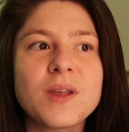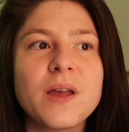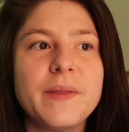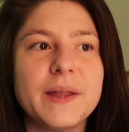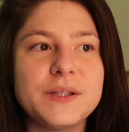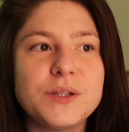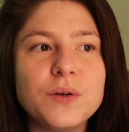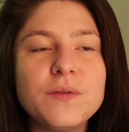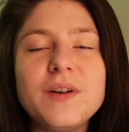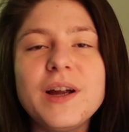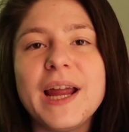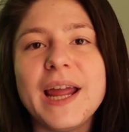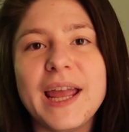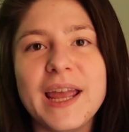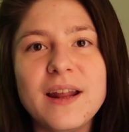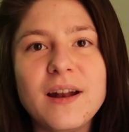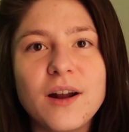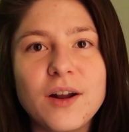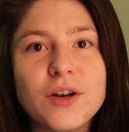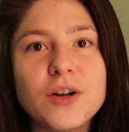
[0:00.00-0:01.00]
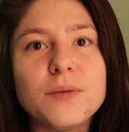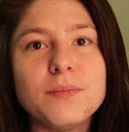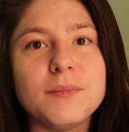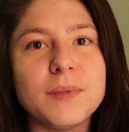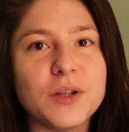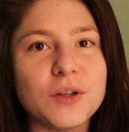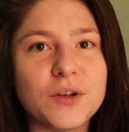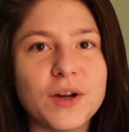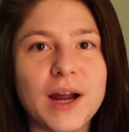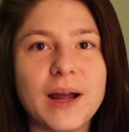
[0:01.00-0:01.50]
That's over 800
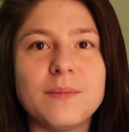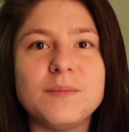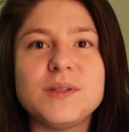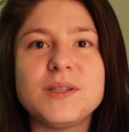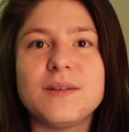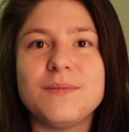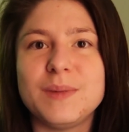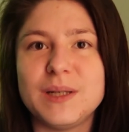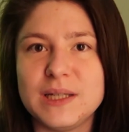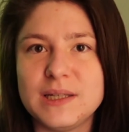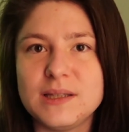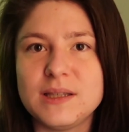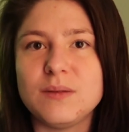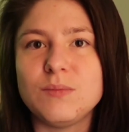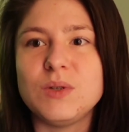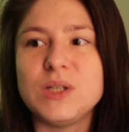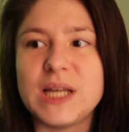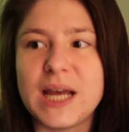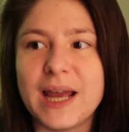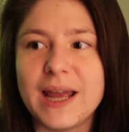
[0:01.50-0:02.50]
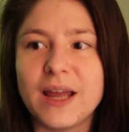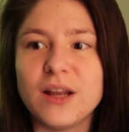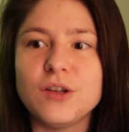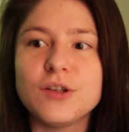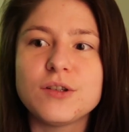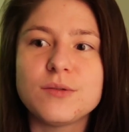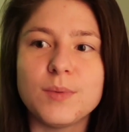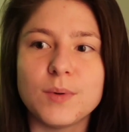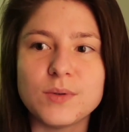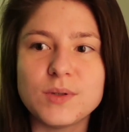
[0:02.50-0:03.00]
milligrams of magnesium a day, and
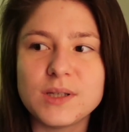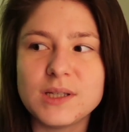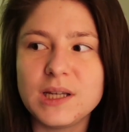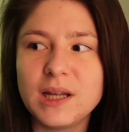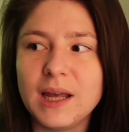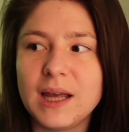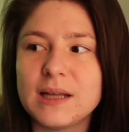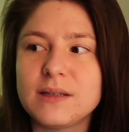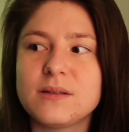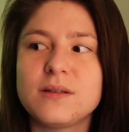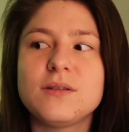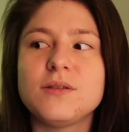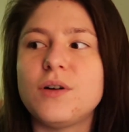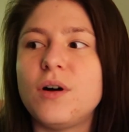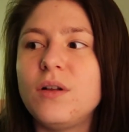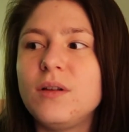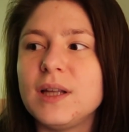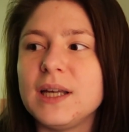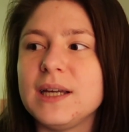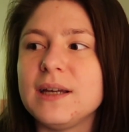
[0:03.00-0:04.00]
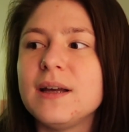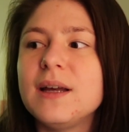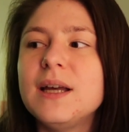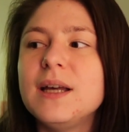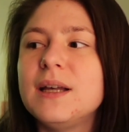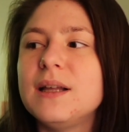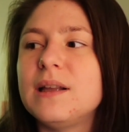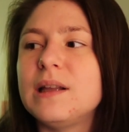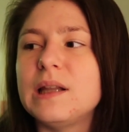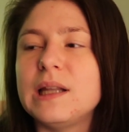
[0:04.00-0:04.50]
you're supposed to take as an adult like
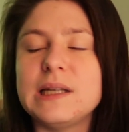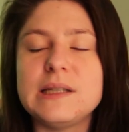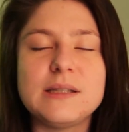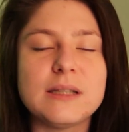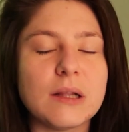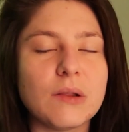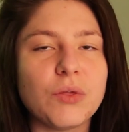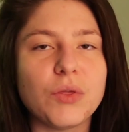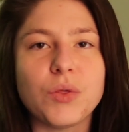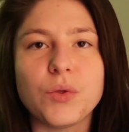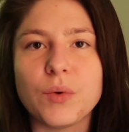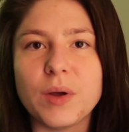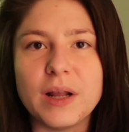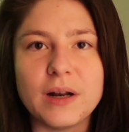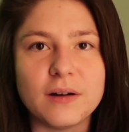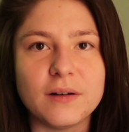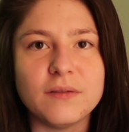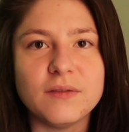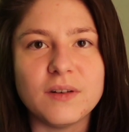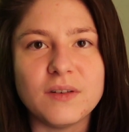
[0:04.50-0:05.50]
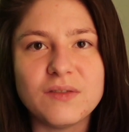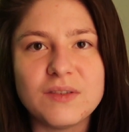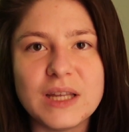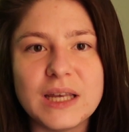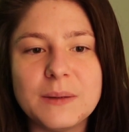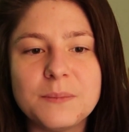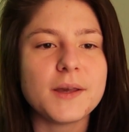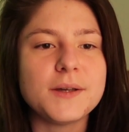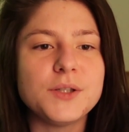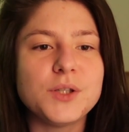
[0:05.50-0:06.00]
less than
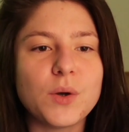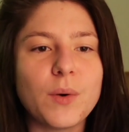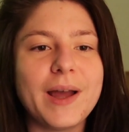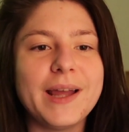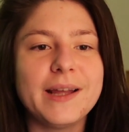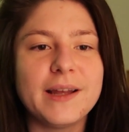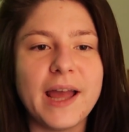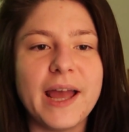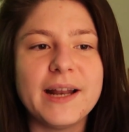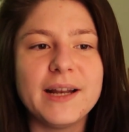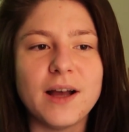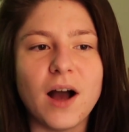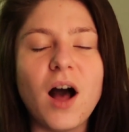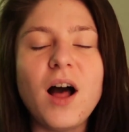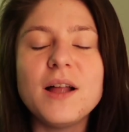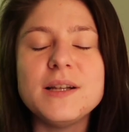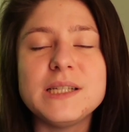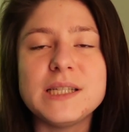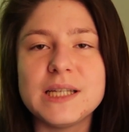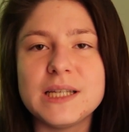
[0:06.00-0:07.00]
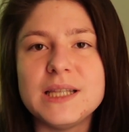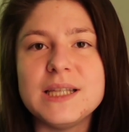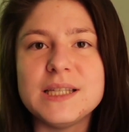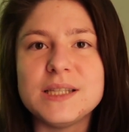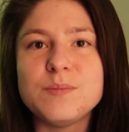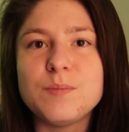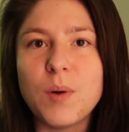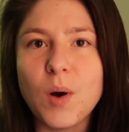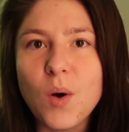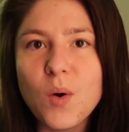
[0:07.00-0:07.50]
350. So I had gotten to
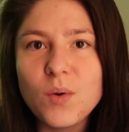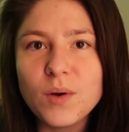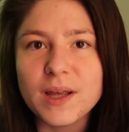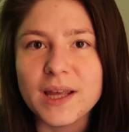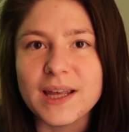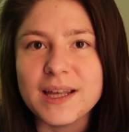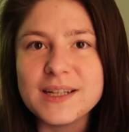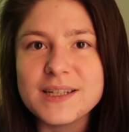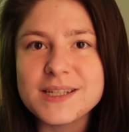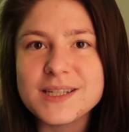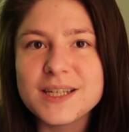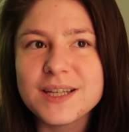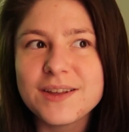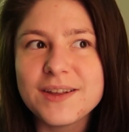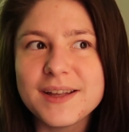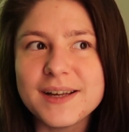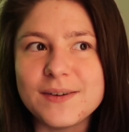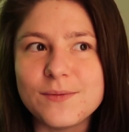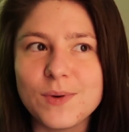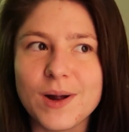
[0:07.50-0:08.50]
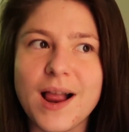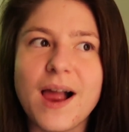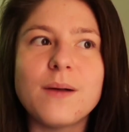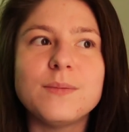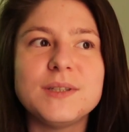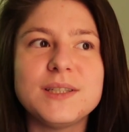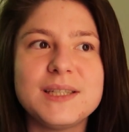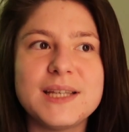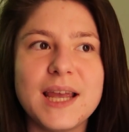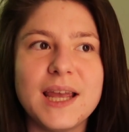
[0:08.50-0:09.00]
this point where I
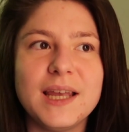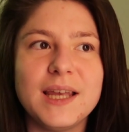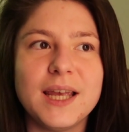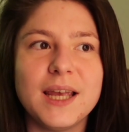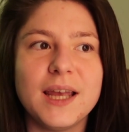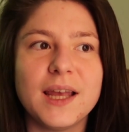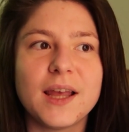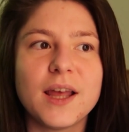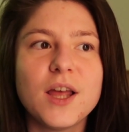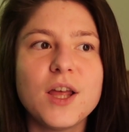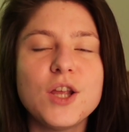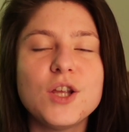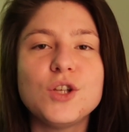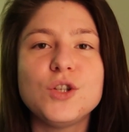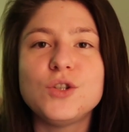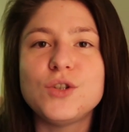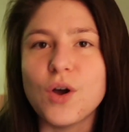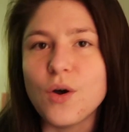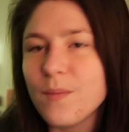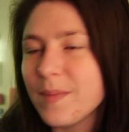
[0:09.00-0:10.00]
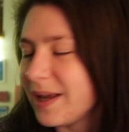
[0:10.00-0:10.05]
was taking so